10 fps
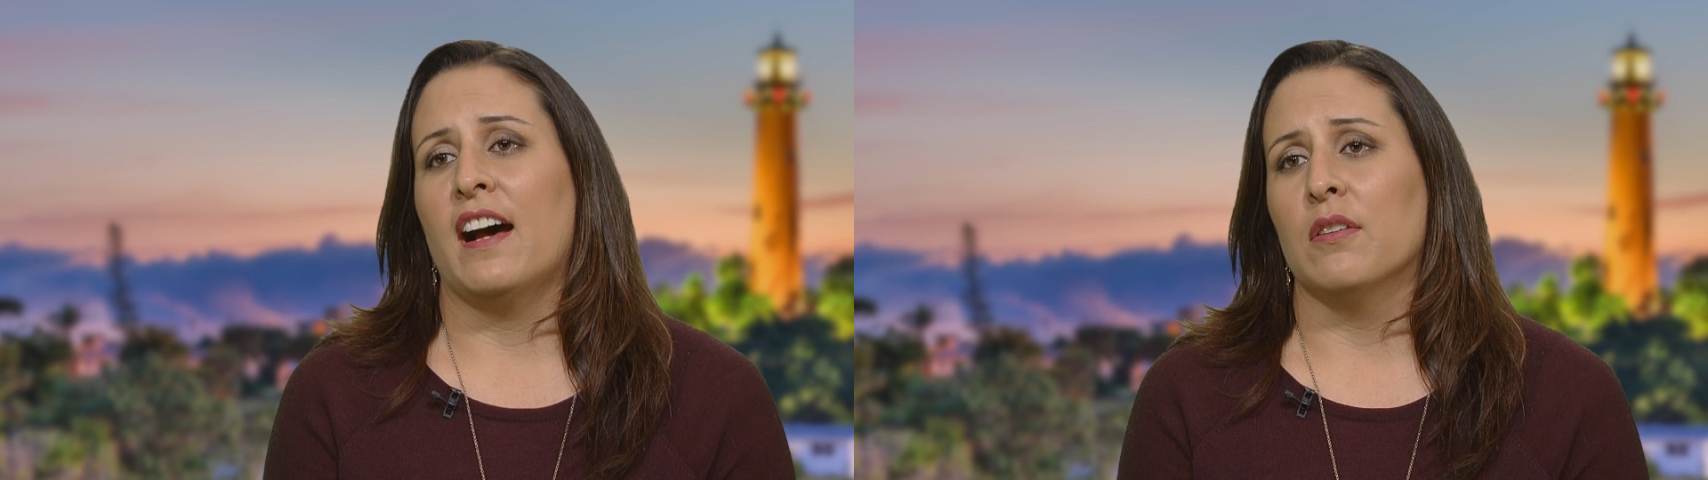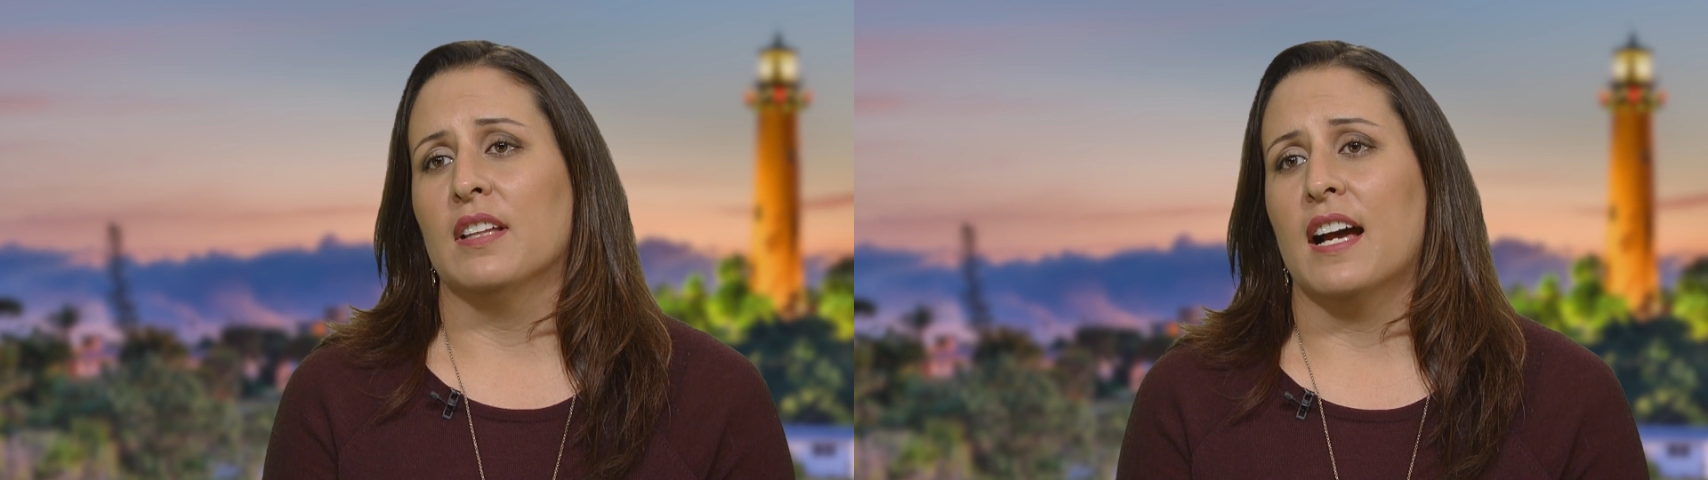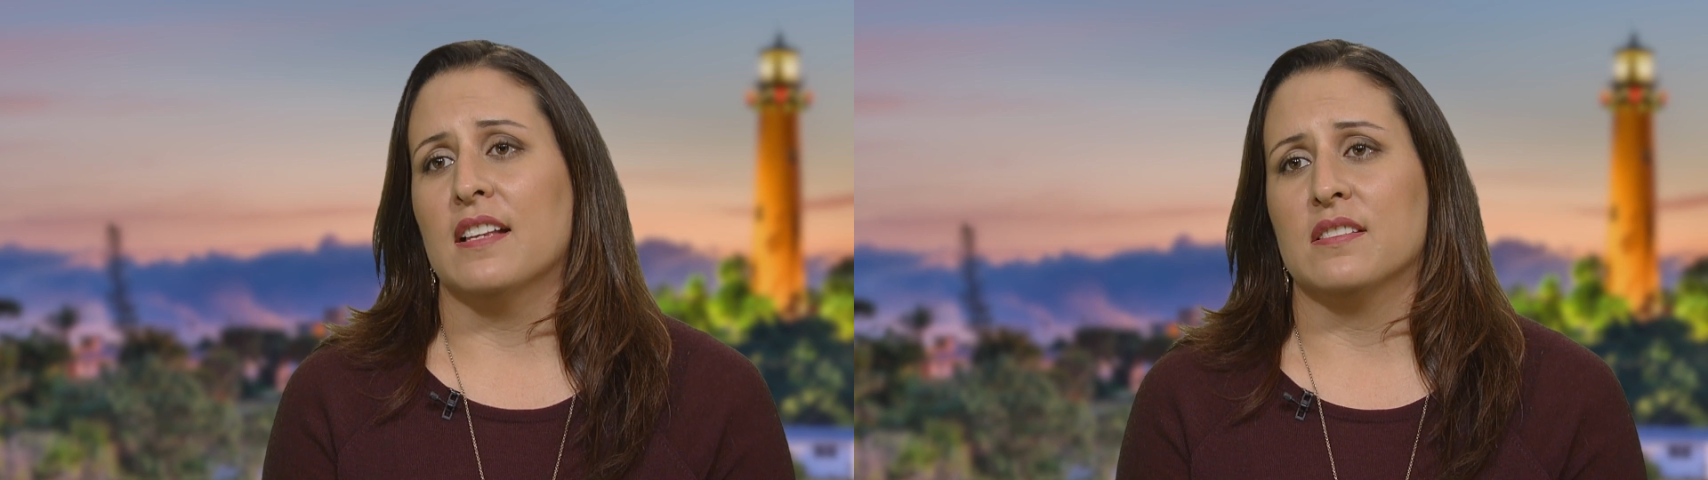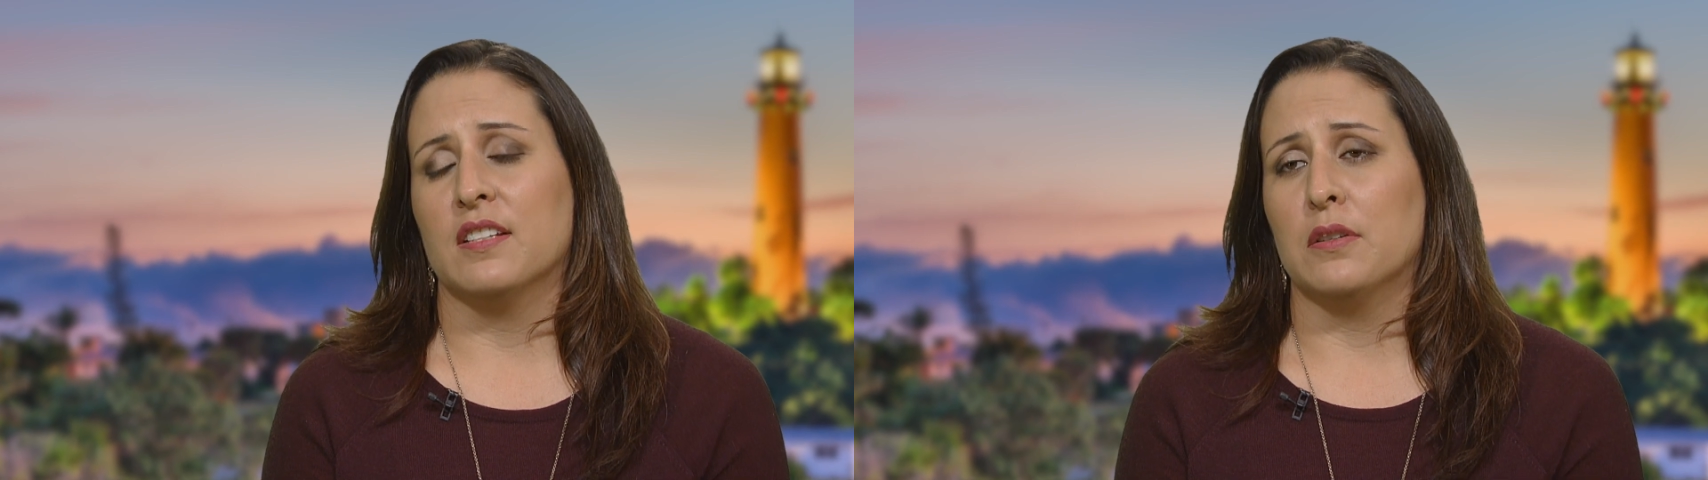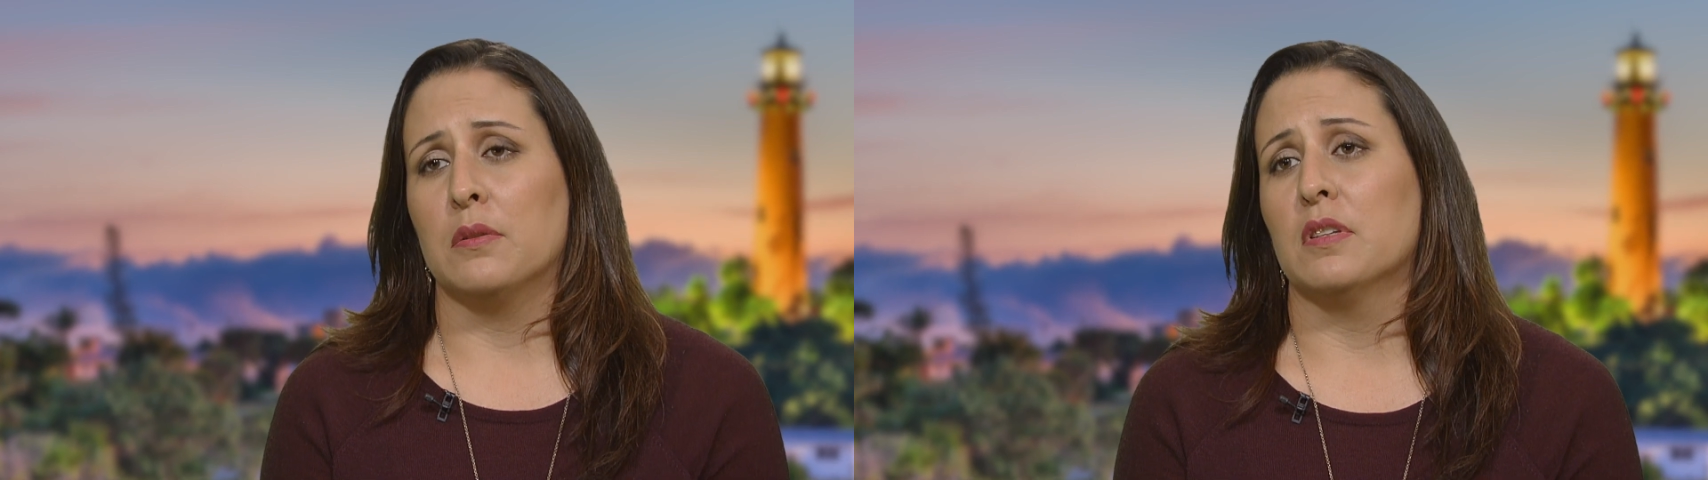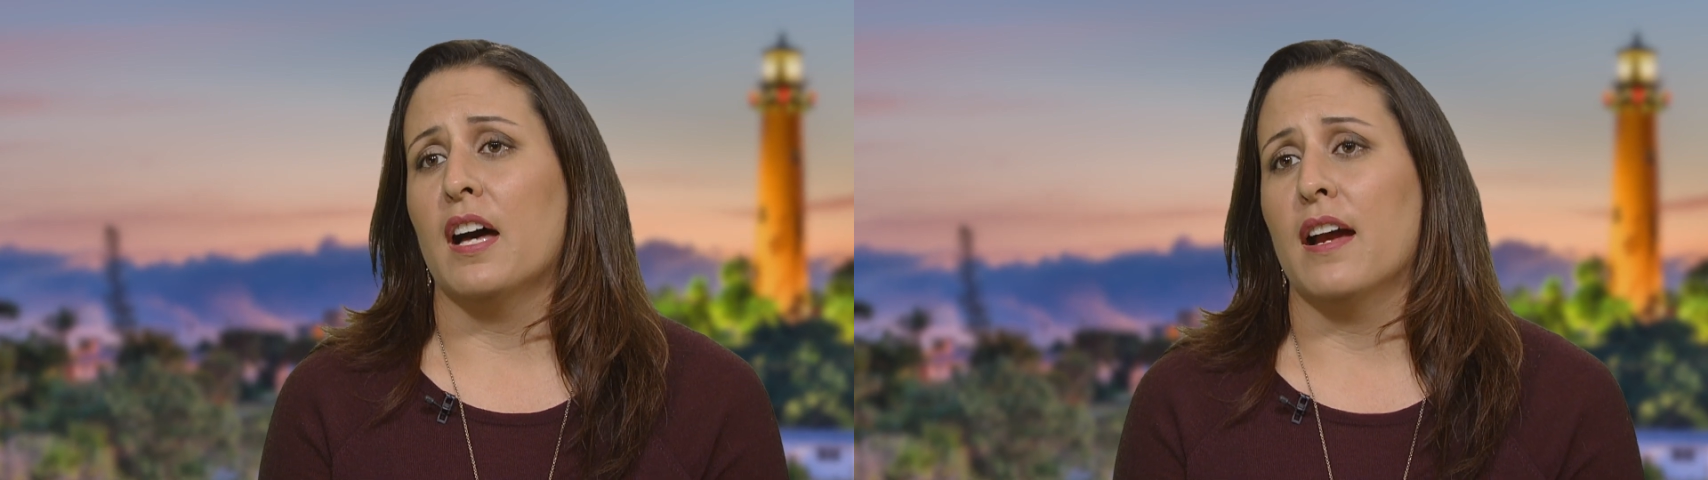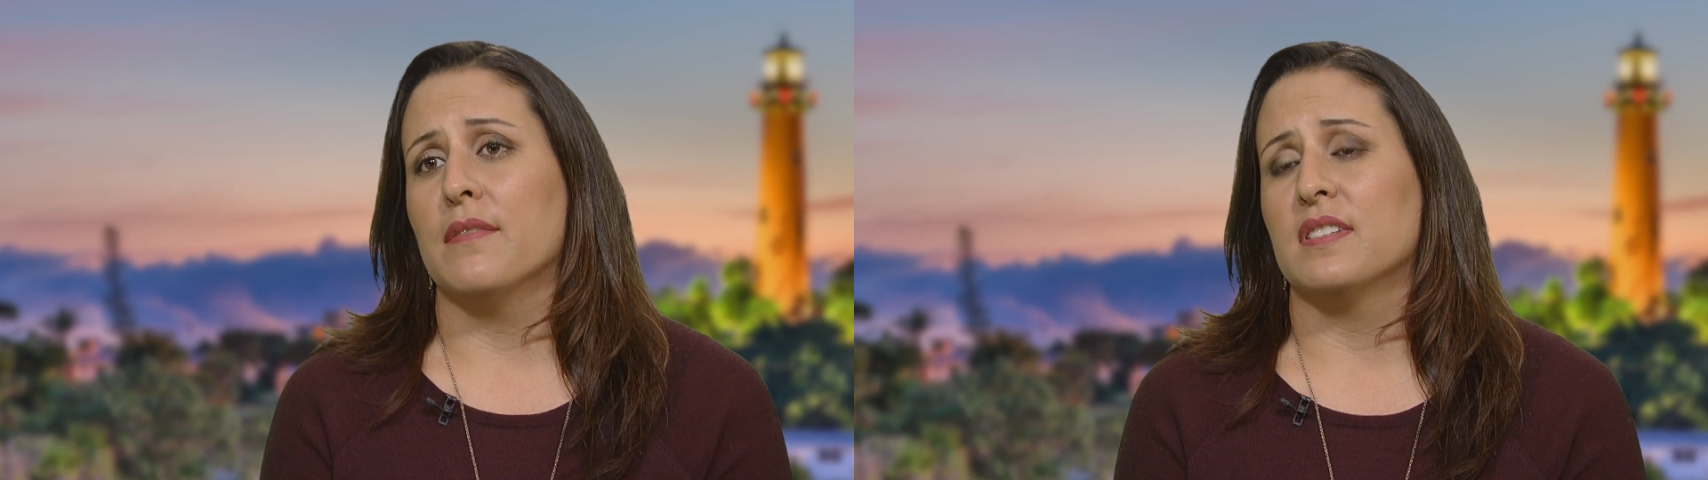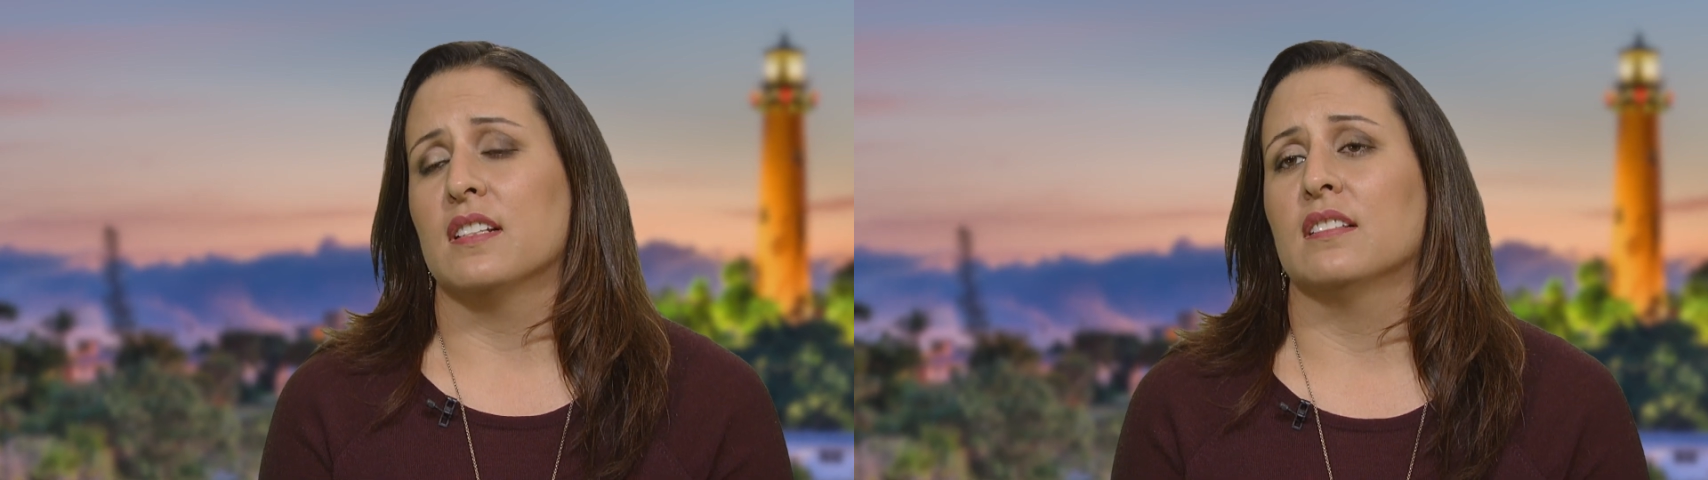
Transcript: outlasts their own lives.